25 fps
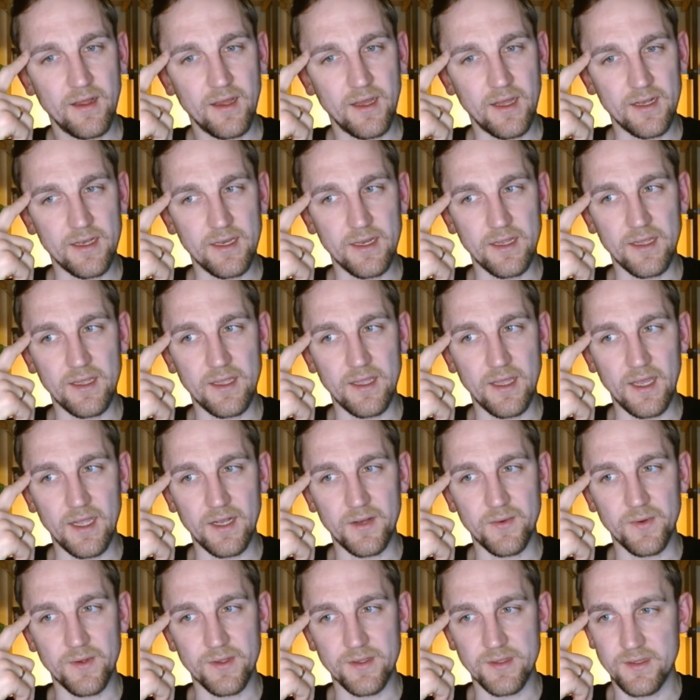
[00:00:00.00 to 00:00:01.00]
I think, yeah,
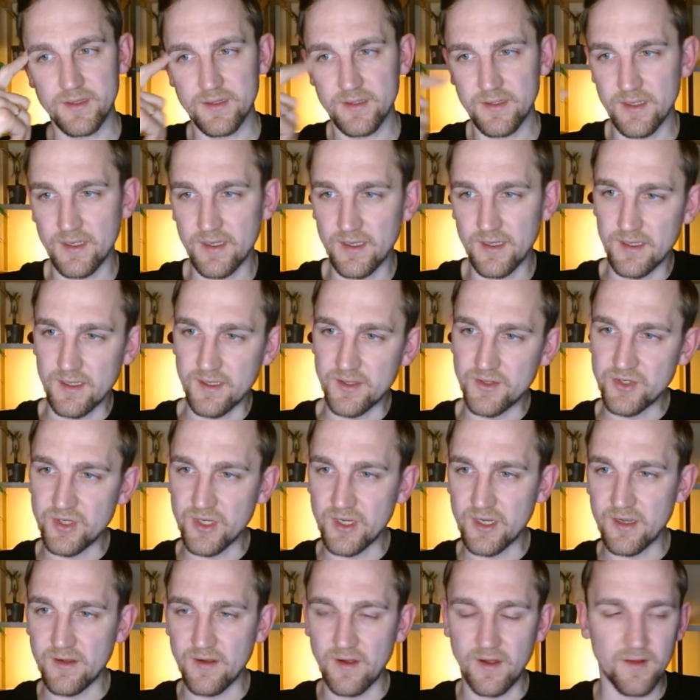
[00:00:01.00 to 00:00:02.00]
it was. I can
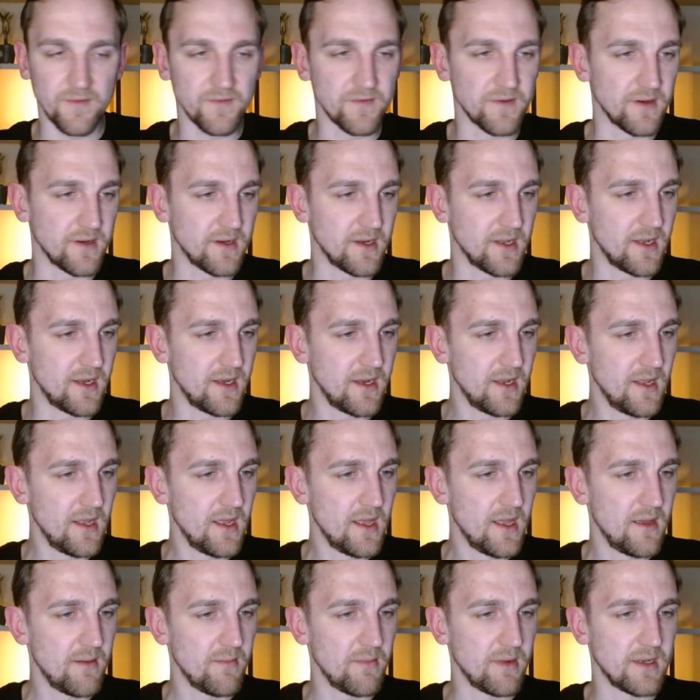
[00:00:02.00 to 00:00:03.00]
check after that,
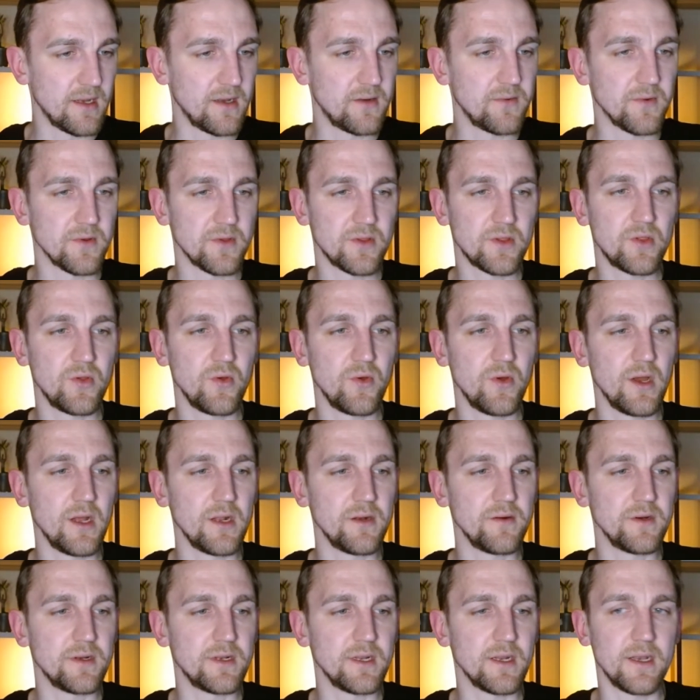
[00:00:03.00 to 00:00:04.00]
but it was
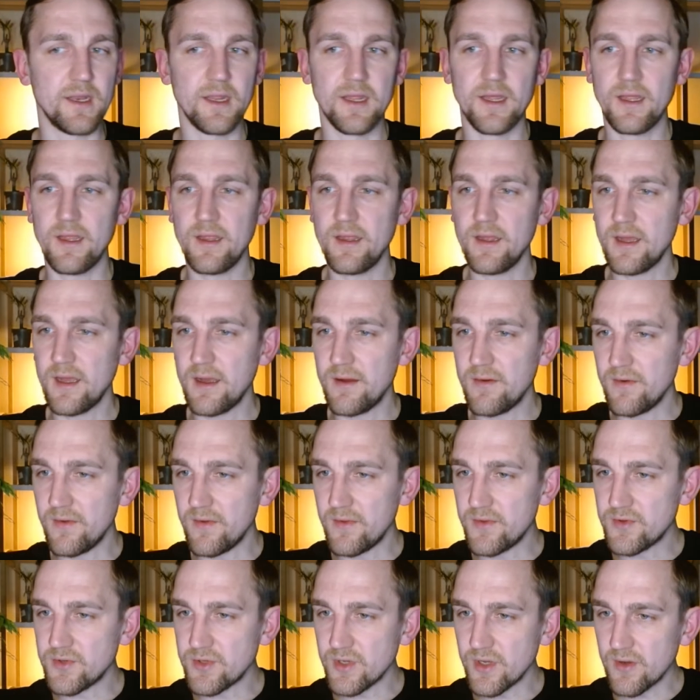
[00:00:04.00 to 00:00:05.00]
200 a day. I
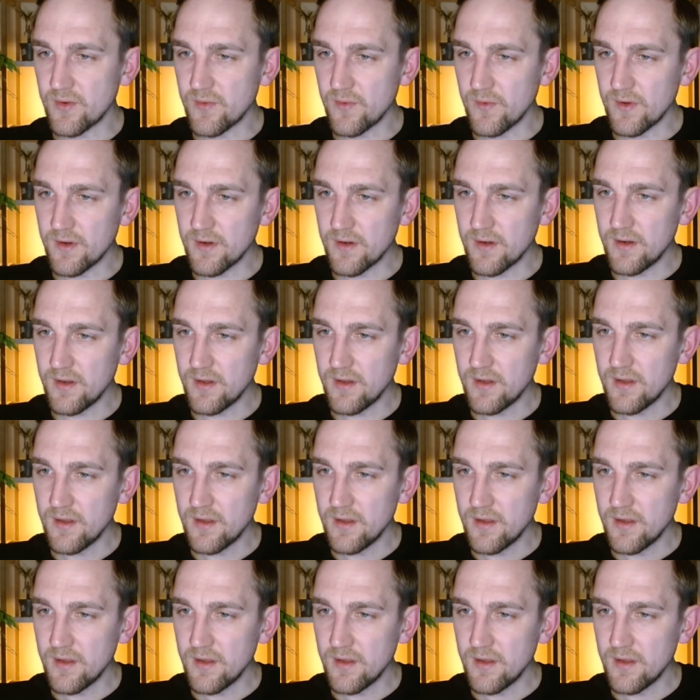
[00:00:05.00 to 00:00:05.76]
will check one.